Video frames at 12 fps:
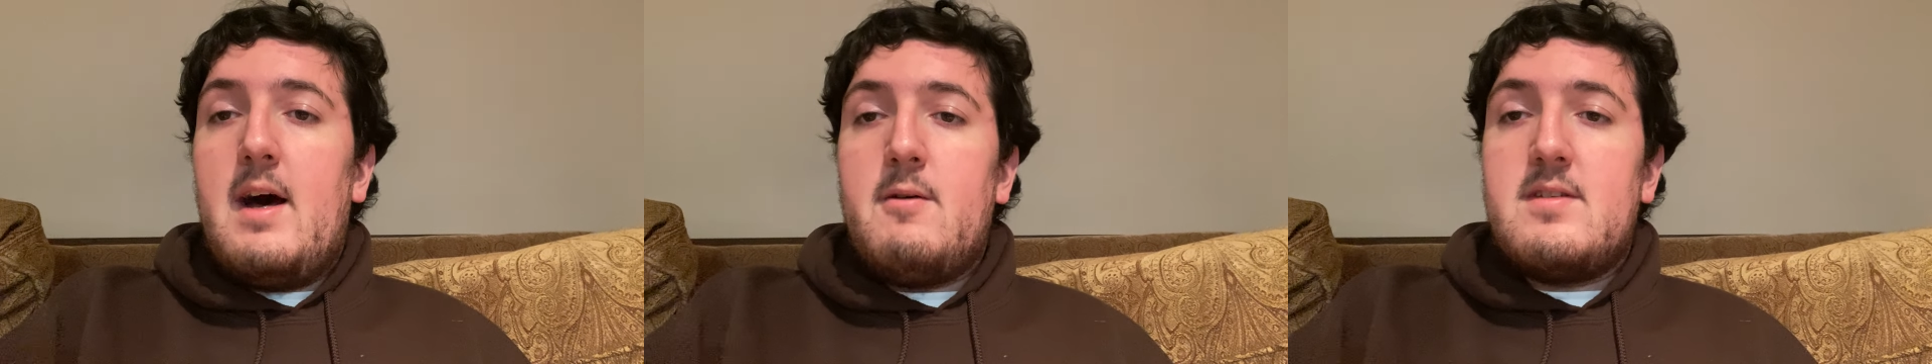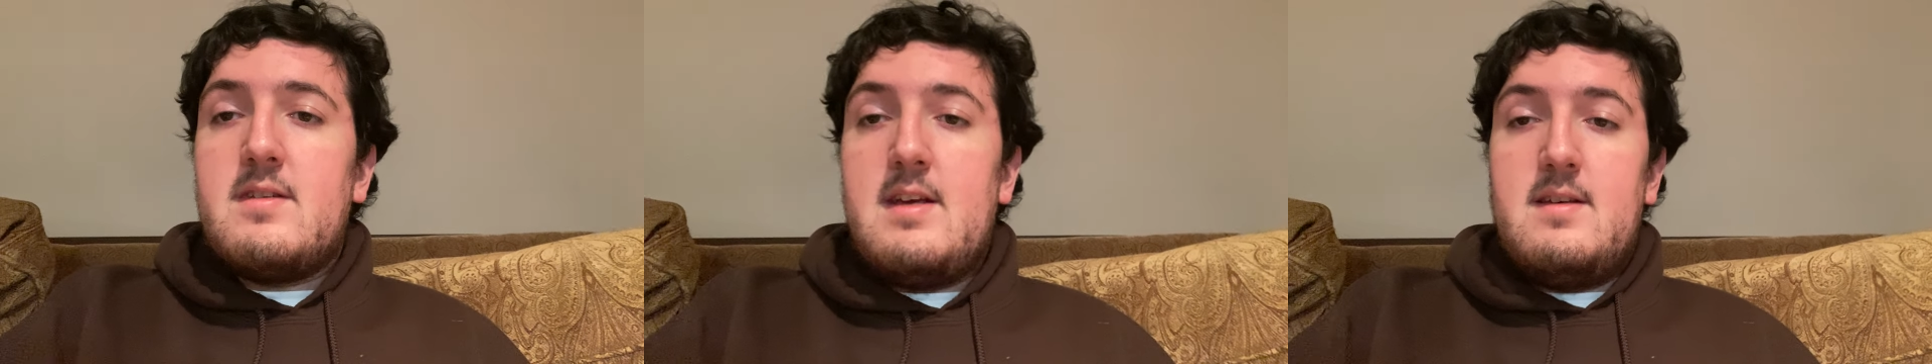I
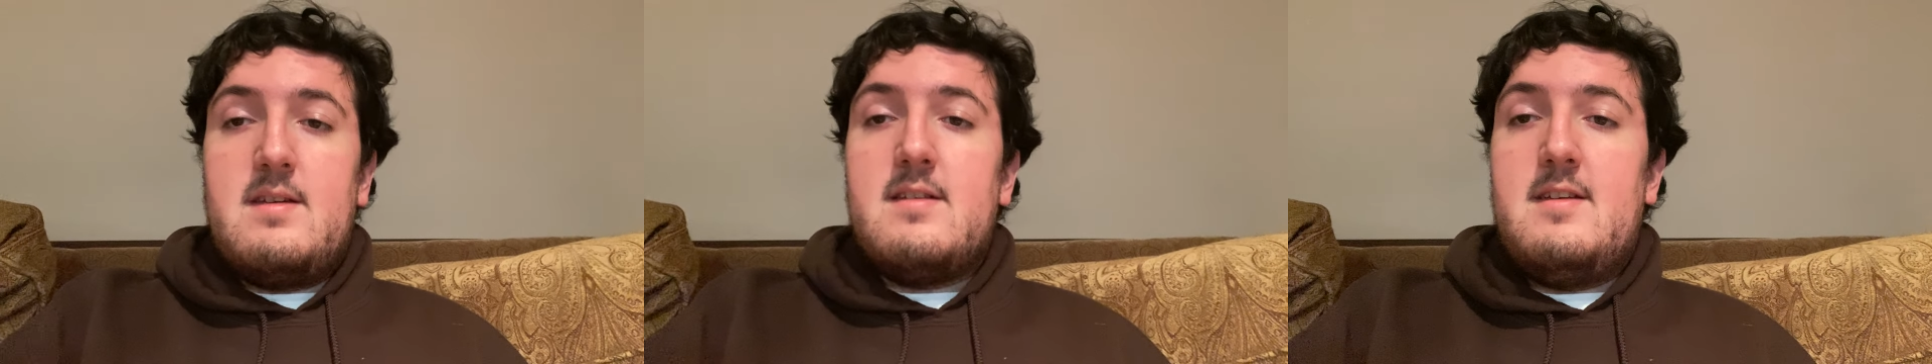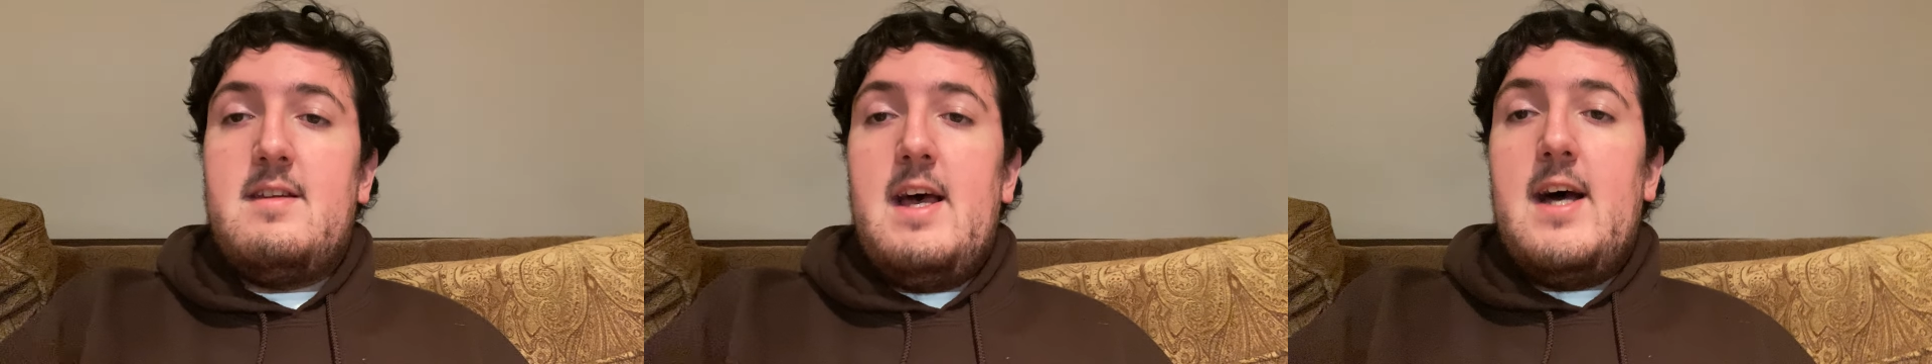would say
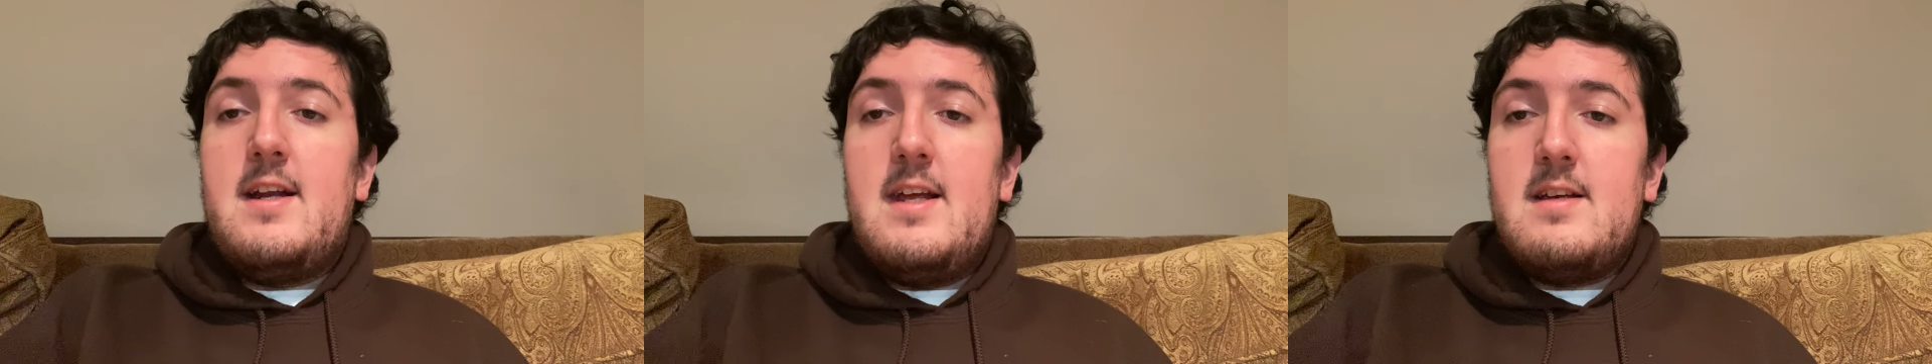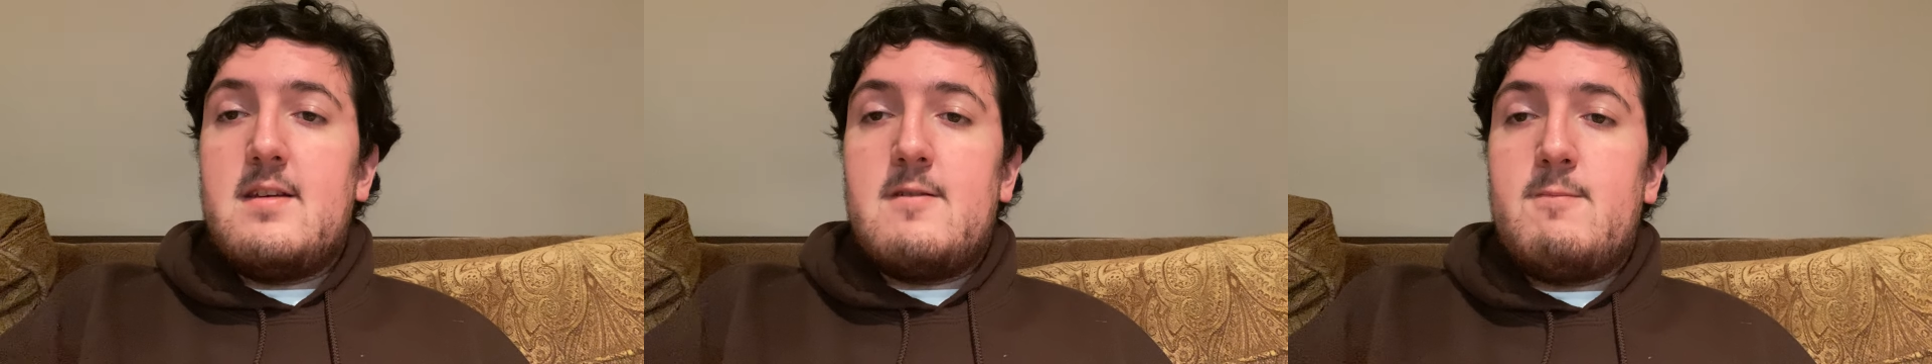Cincinnati
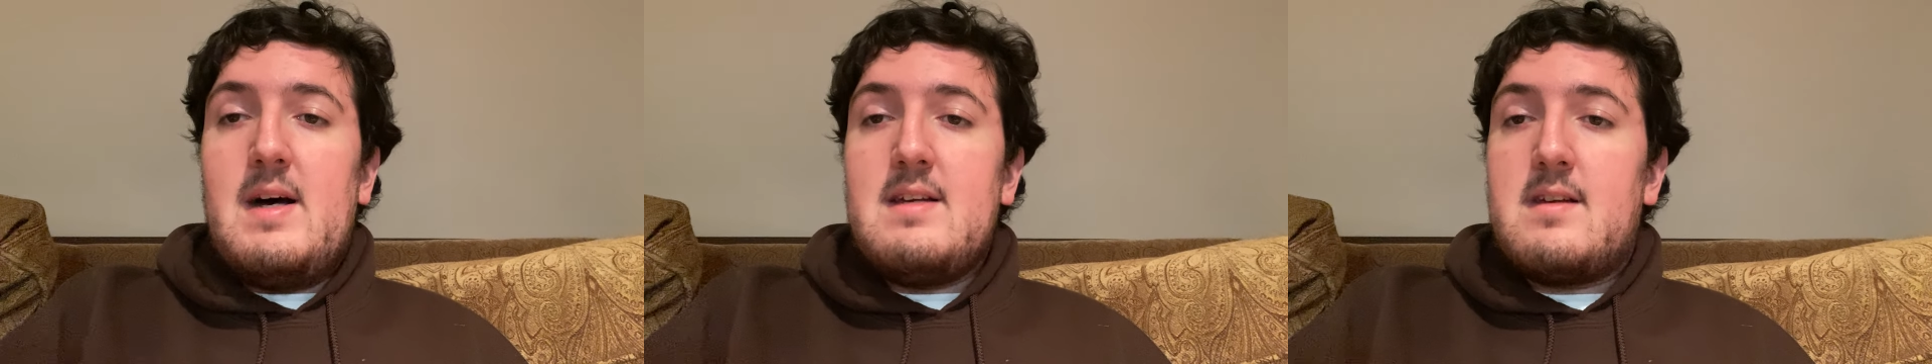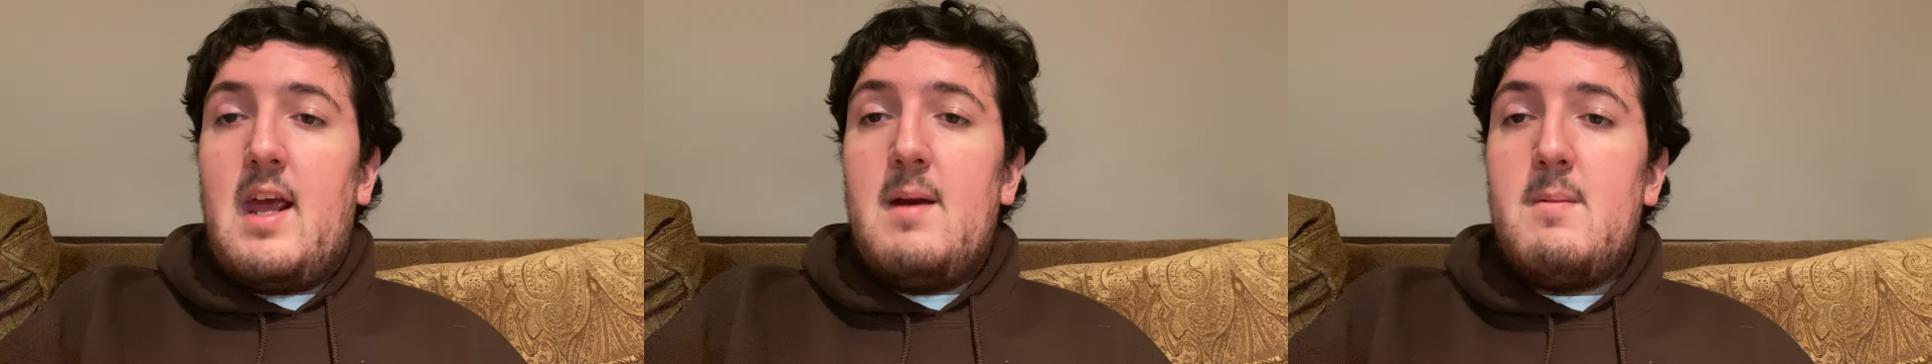is his
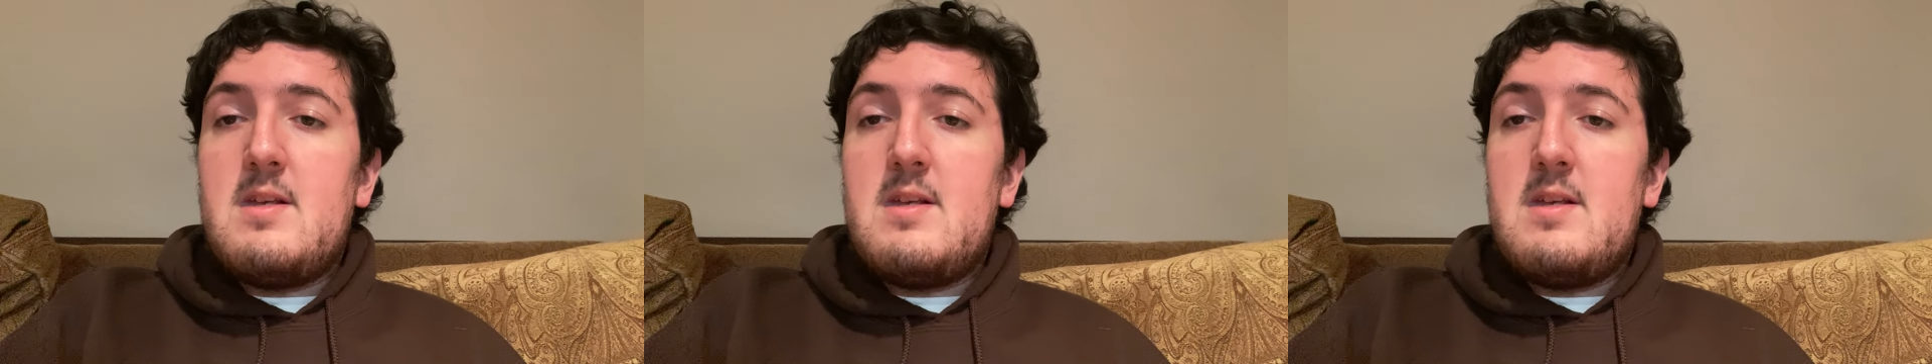best game